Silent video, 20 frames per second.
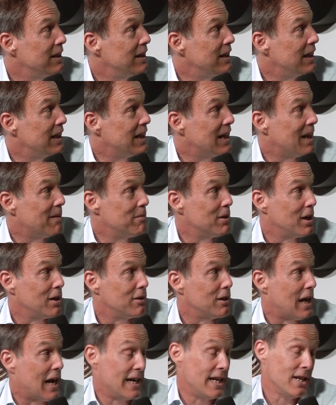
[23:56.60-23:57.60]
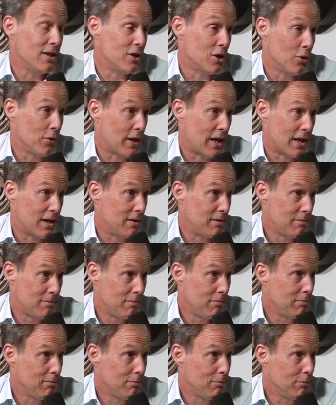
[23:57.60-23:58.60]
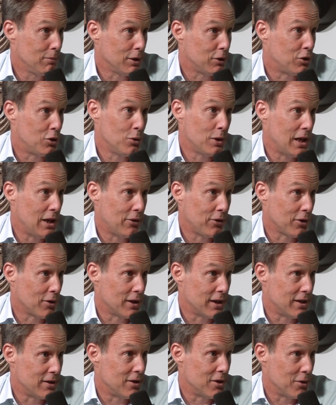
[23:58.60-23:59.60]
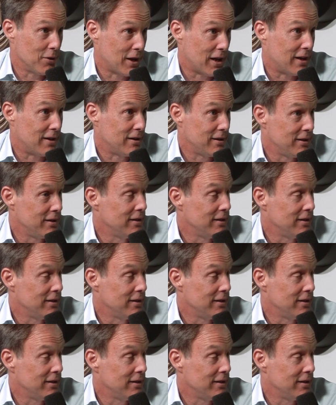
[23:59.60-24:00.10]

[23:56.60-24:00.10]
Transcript: And I'm not, I didn't know that. Like two days ago, I didn't know that.